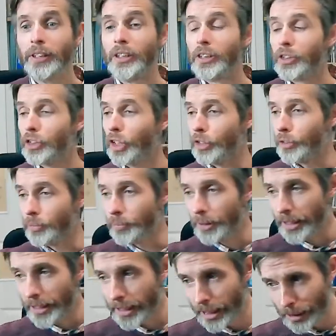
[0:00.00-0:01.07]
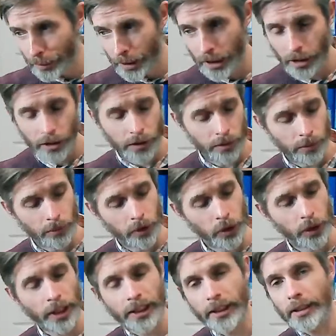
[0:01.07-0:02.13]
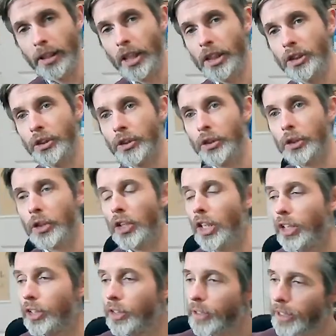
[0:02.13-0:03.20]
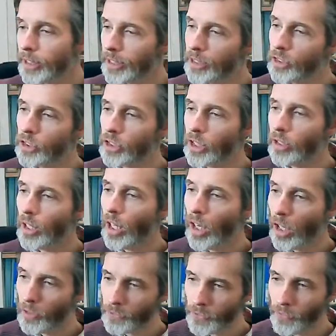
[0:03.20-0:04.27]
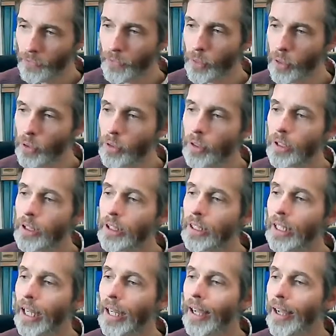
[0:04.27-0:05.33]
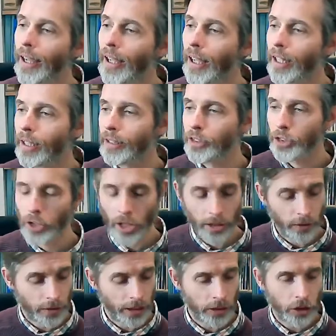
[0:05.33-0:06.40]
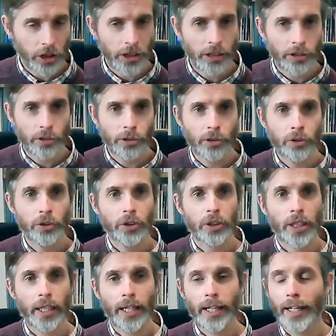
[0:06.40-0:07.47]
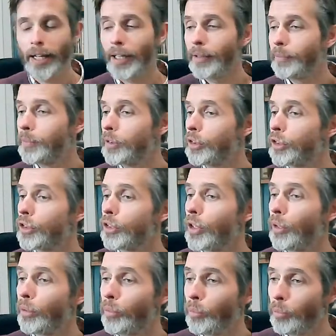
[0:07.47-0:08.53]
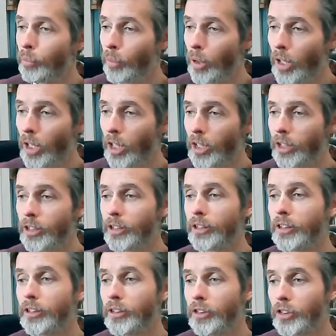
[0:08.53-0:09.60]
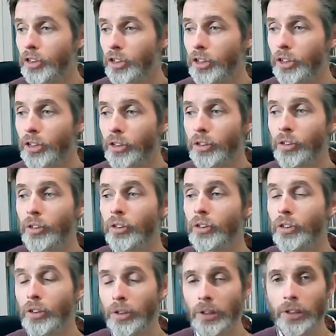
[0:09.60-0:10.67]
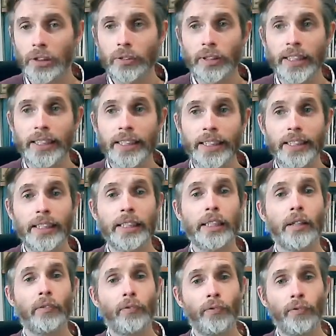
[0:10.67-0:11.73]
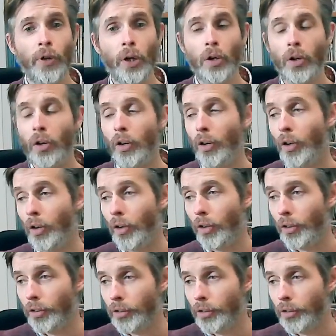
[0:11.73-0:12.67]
So here we go. Just take it nice and slow. Okay, so after 4, starting on that G chord. So 1, 2, 3, 4.